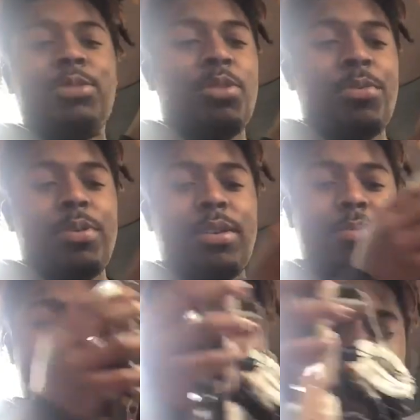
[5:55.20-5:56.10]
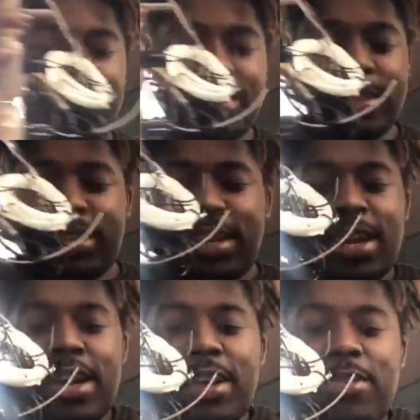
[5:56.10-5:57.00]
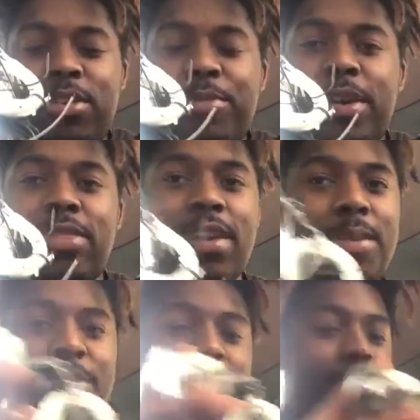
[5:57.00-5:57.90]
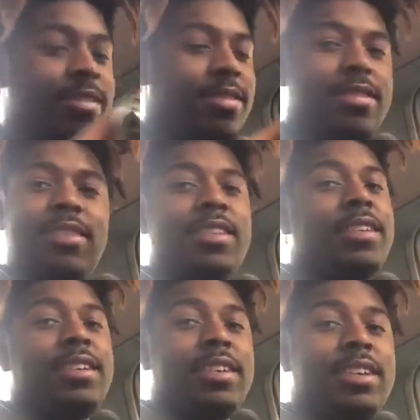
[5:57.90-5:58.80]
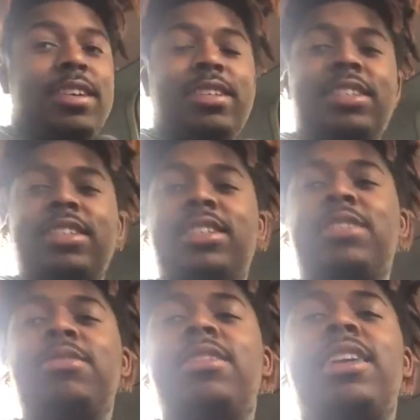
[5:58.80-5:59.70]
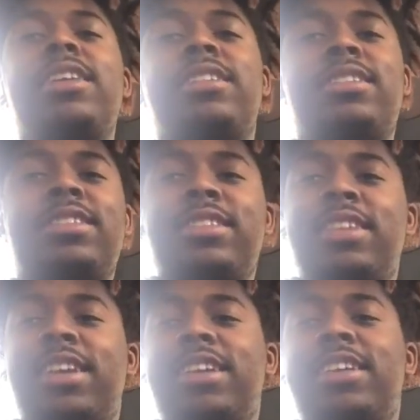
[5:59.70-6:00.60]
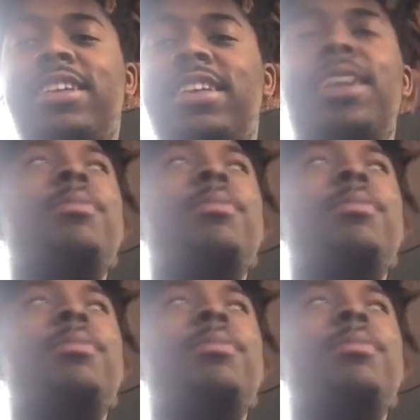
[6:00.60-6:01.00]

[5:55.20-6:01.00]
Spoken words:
pump. I don't know about that because it's just too nice. Like I'm not